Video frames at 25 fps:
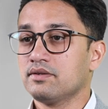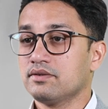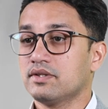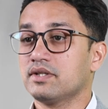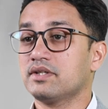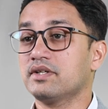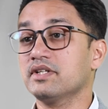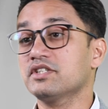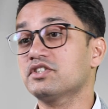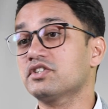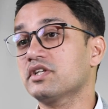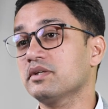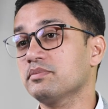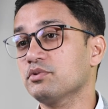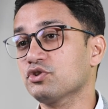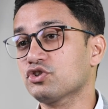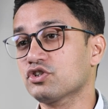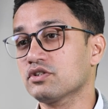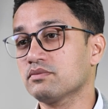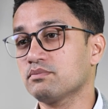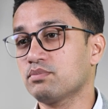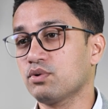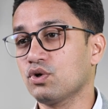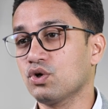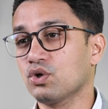The
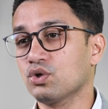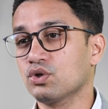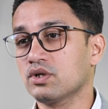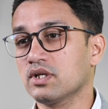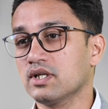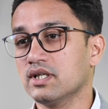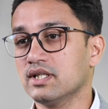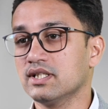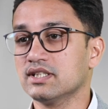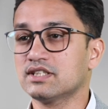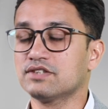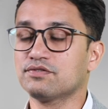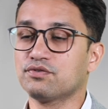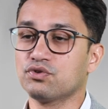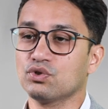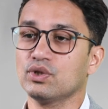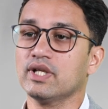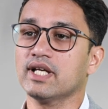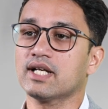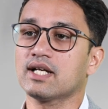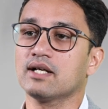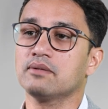distribution board is fully